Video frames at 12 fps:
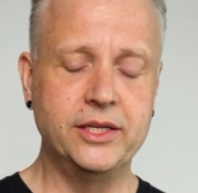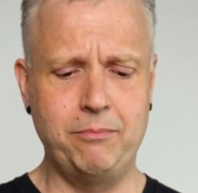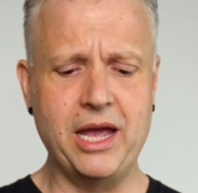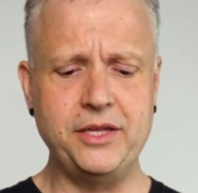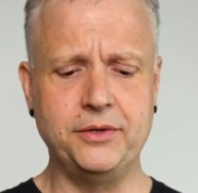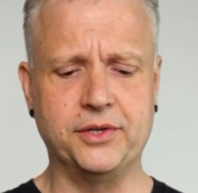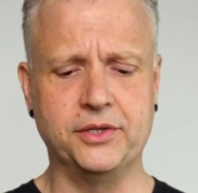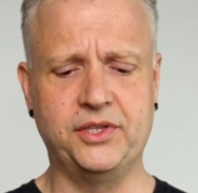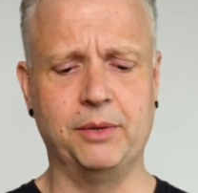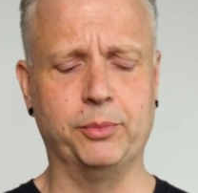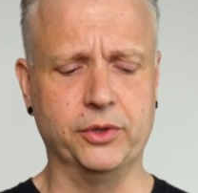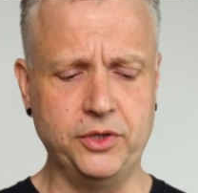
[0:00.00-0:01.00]
Menus are
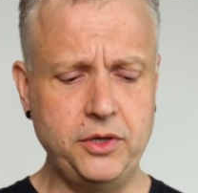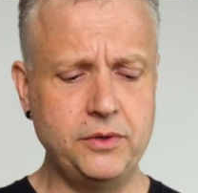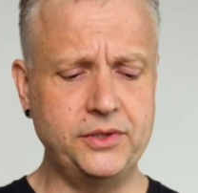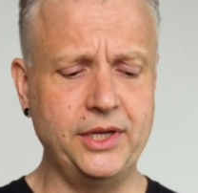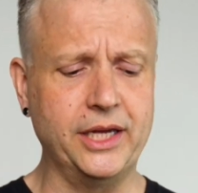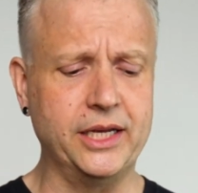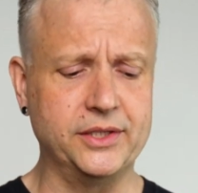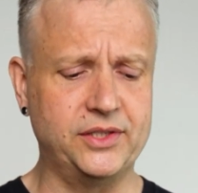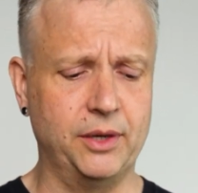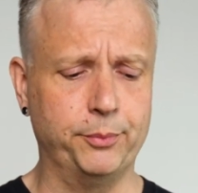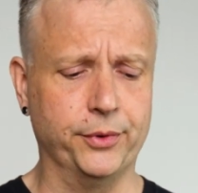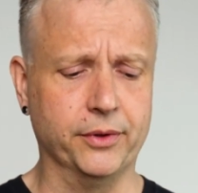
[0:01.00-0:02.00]
simple. Using it is
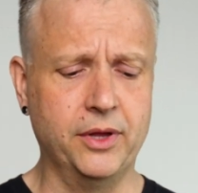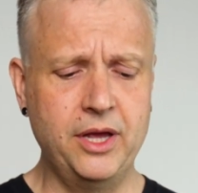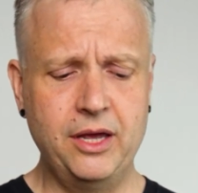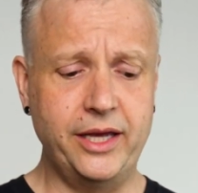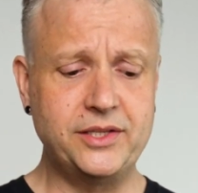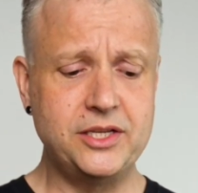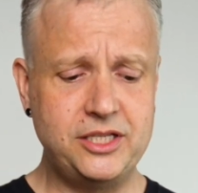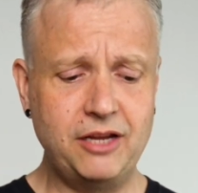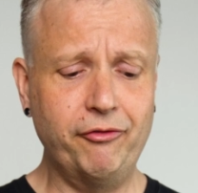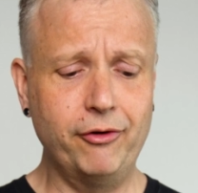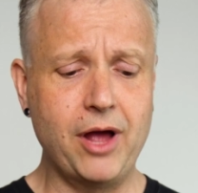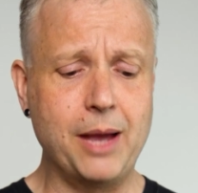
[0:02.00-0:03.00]
simple. It's a
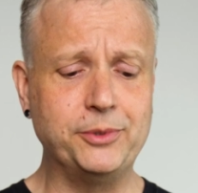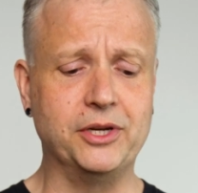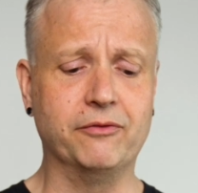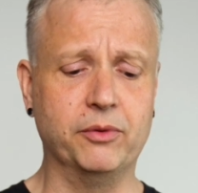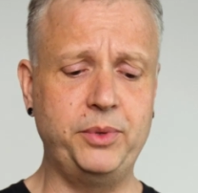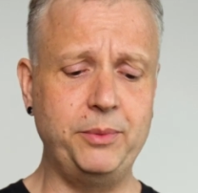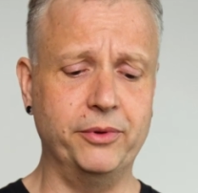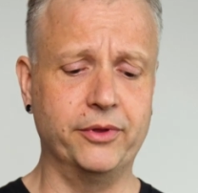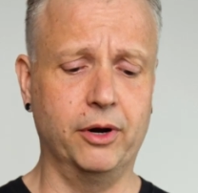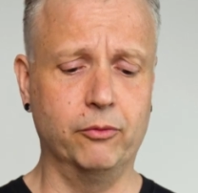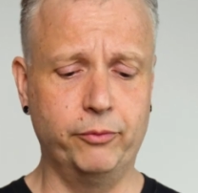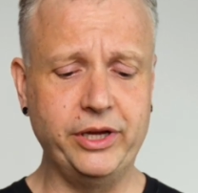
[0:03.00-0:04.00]
different option for people
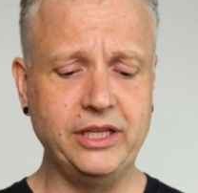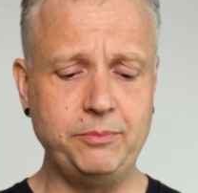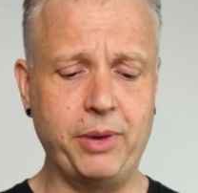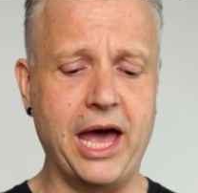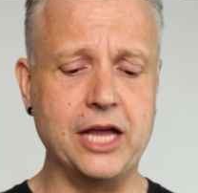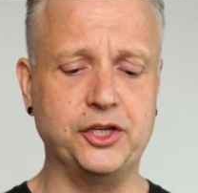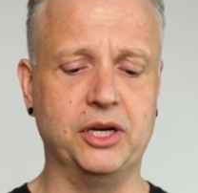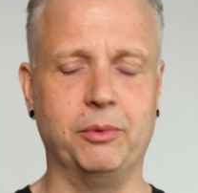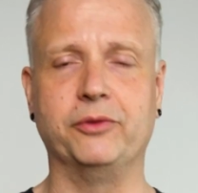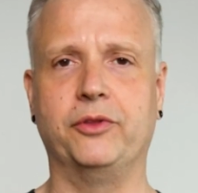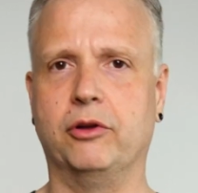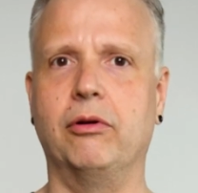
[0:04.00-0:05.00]
that are really passionate
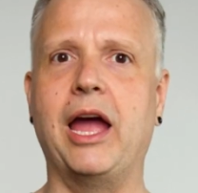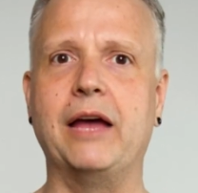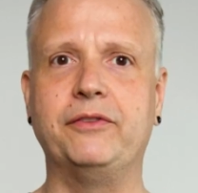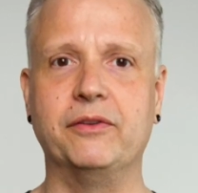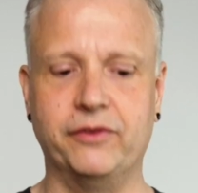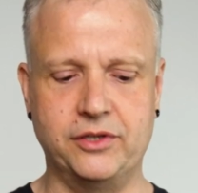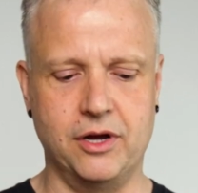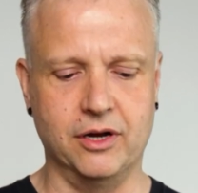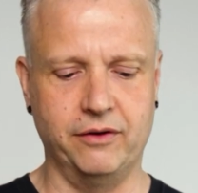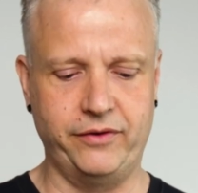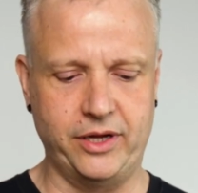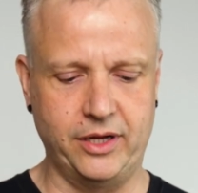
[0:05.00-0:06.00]
about the craft of
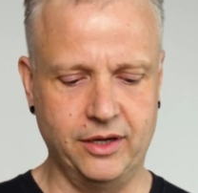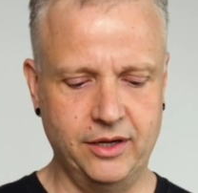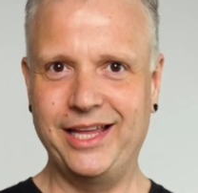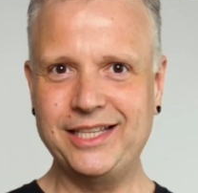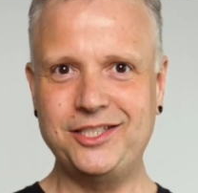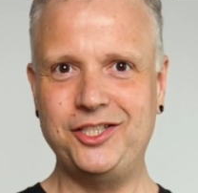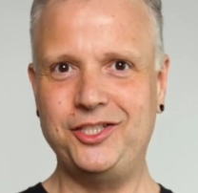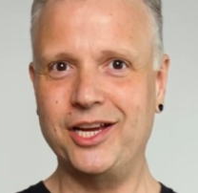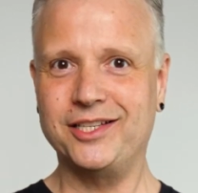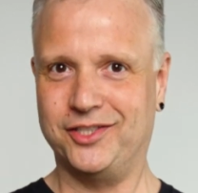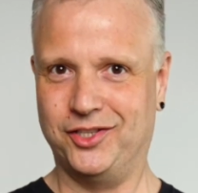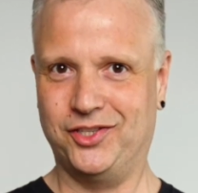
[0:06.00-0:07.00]
photography. That's
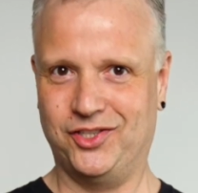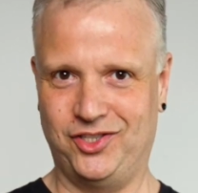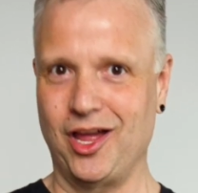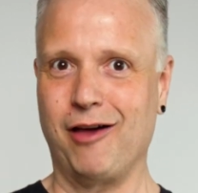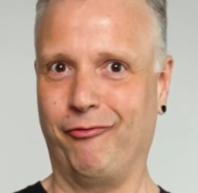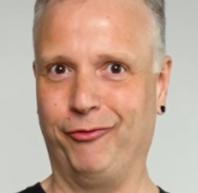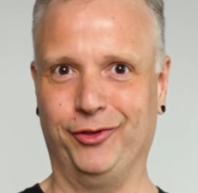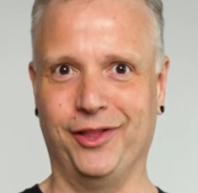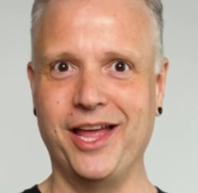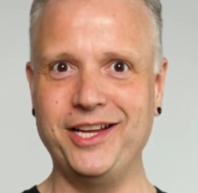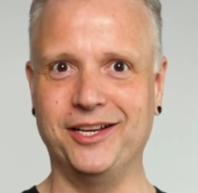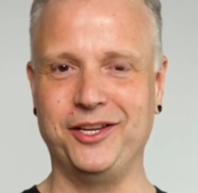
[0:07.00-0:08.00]
just stuff
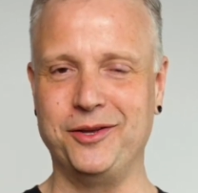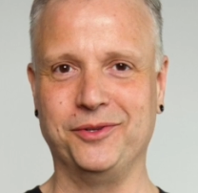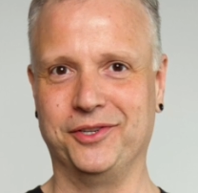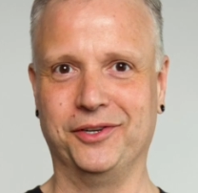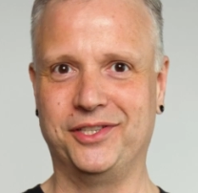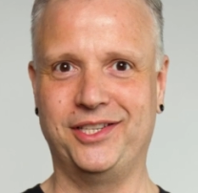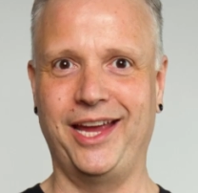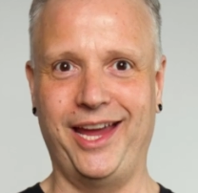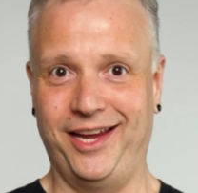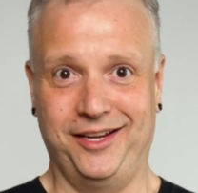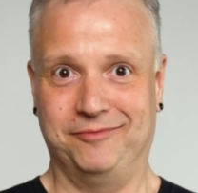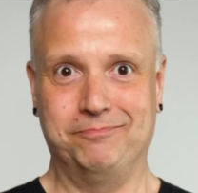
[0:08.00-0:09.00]
Leica users
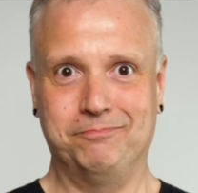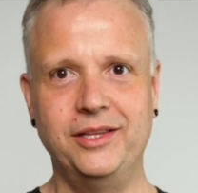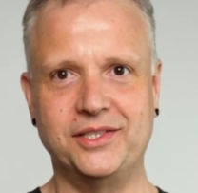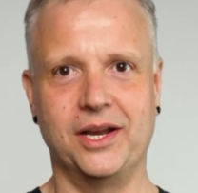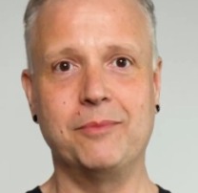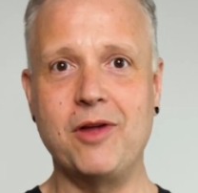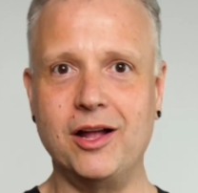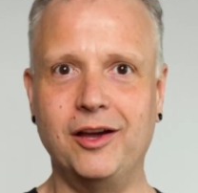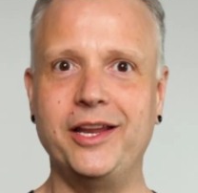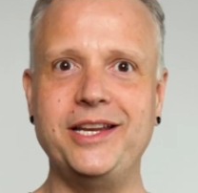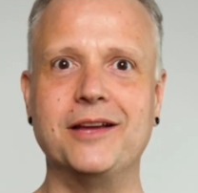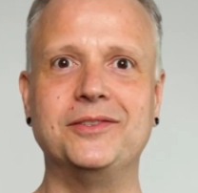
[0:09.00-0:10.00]
say. Listen, I'm not
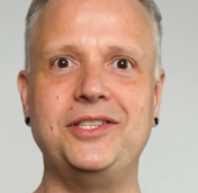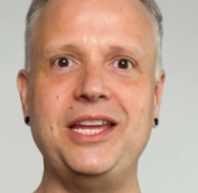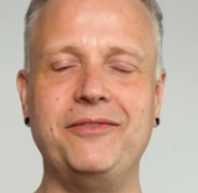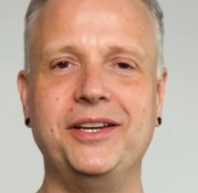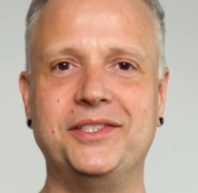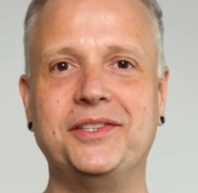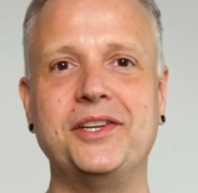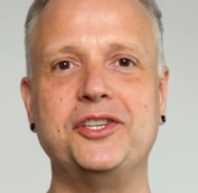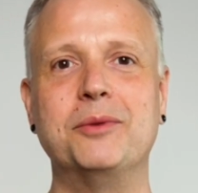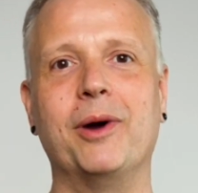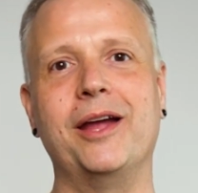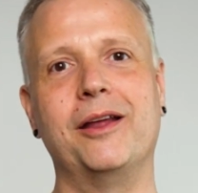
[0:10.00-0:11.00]
cutting down Steve in his decision
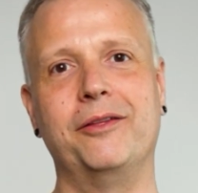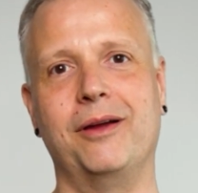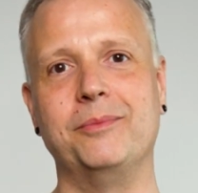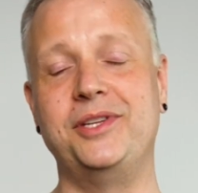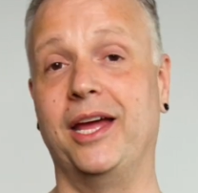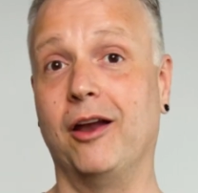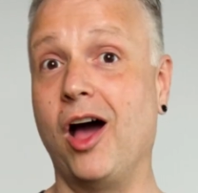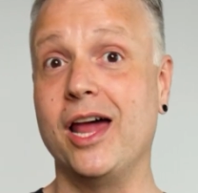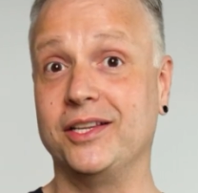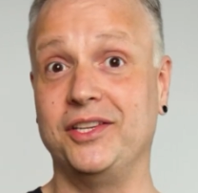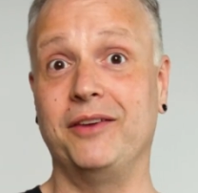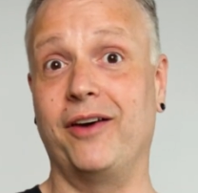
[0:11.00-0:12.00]
to buy another M10.
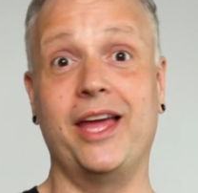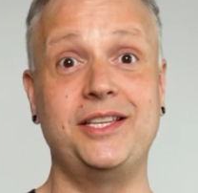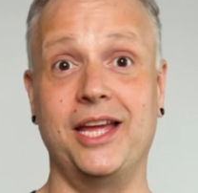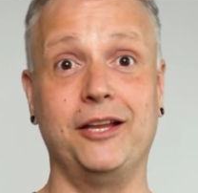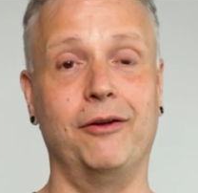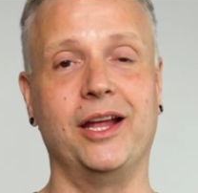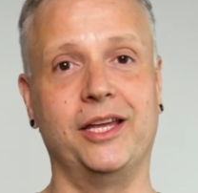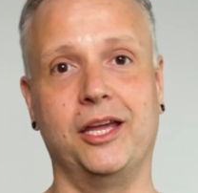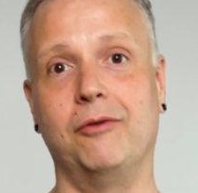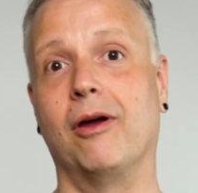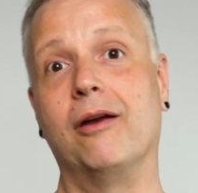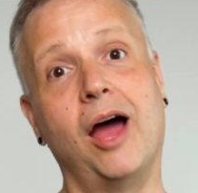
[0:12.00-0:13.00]
Honestly, if I had 10 grand
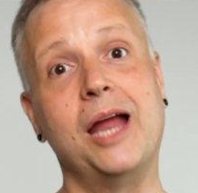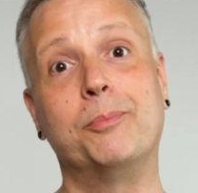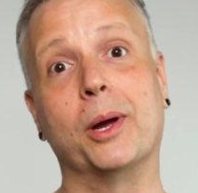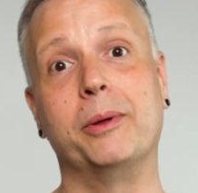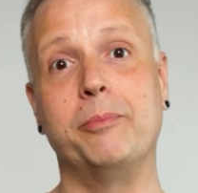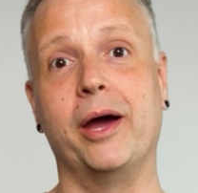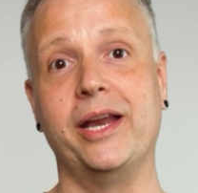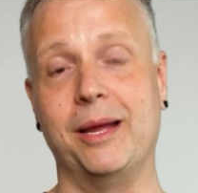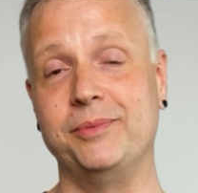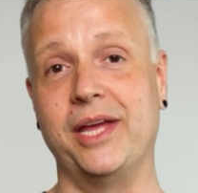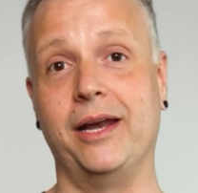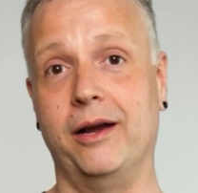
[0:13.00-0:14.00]
kicking around, I'd probably buy an
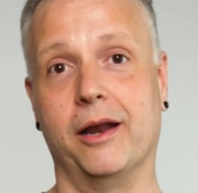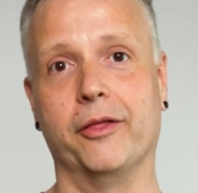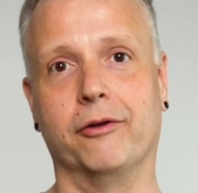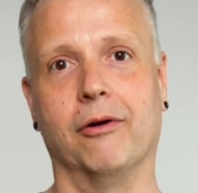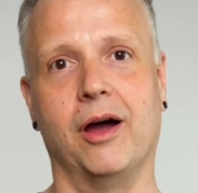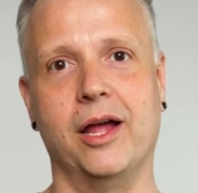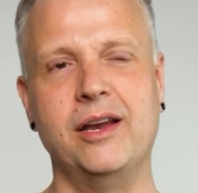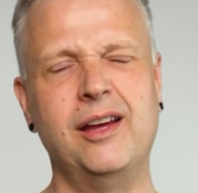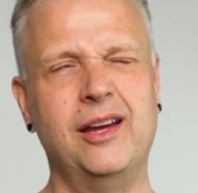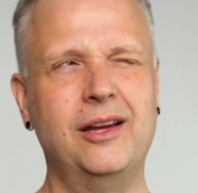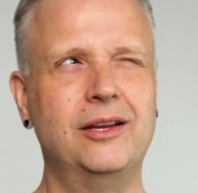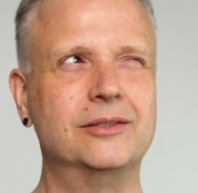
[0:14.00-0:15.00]
M10 and another Cron,
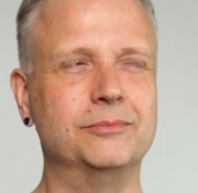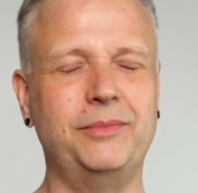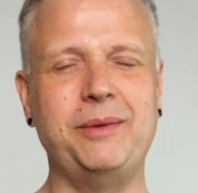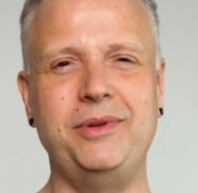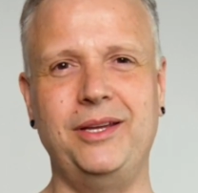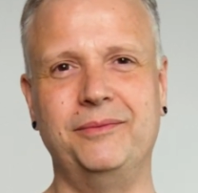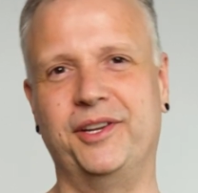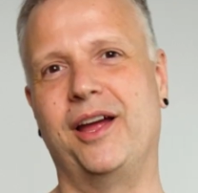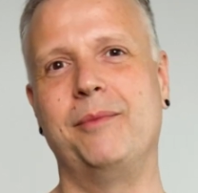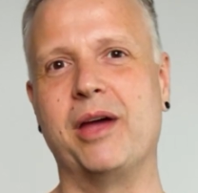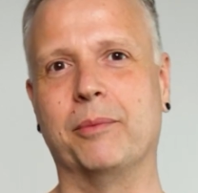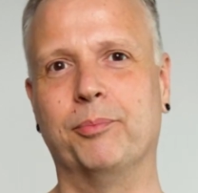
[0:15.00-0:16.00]
or maybe an
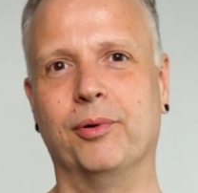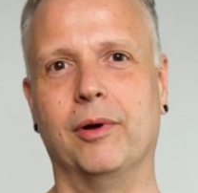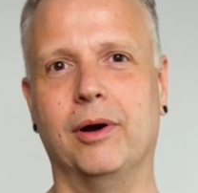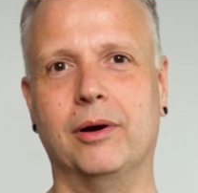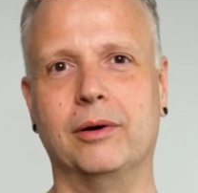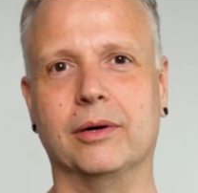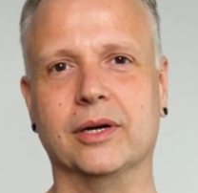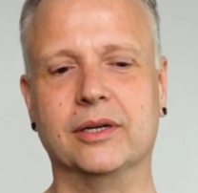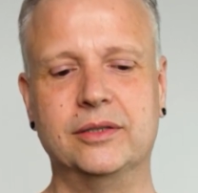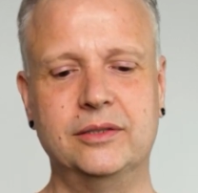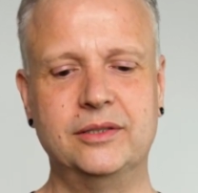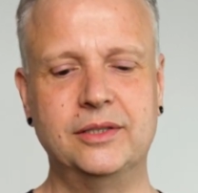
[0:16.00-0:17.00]
iMac Pro,
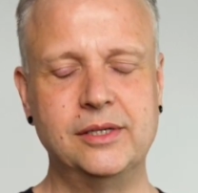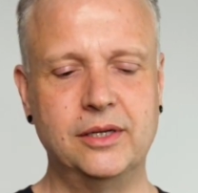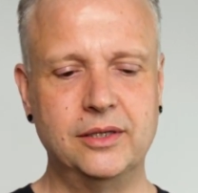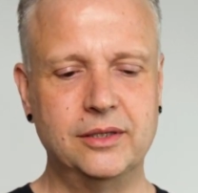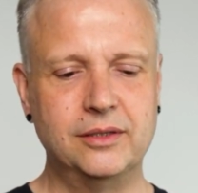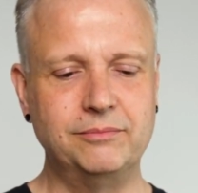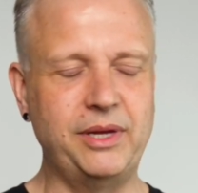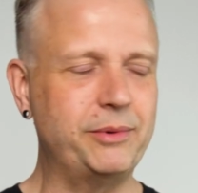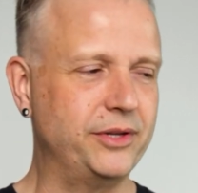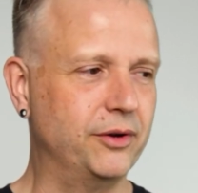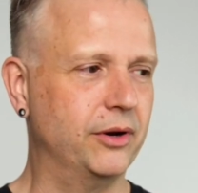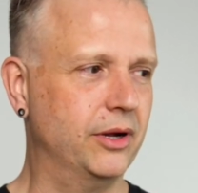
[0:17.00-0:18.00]
or
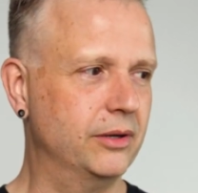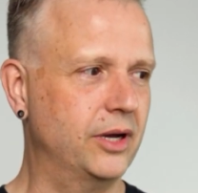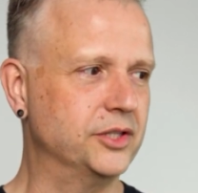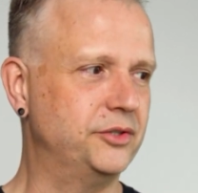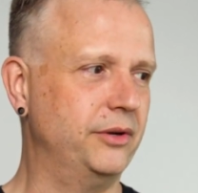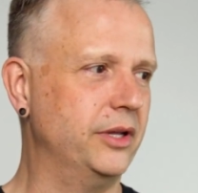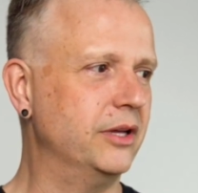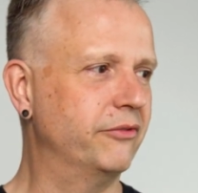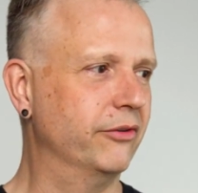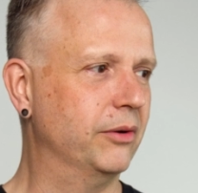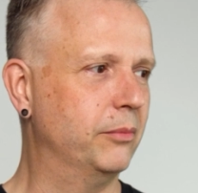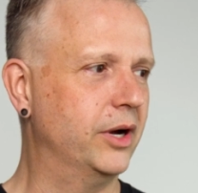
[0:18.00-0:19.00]
maybe I'd go to Australia
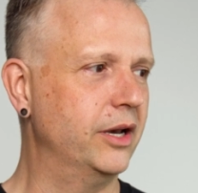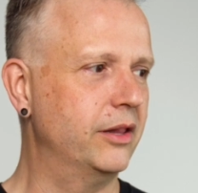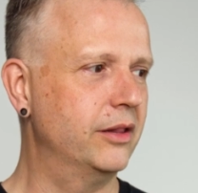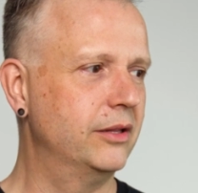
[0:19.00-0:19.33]
for a month.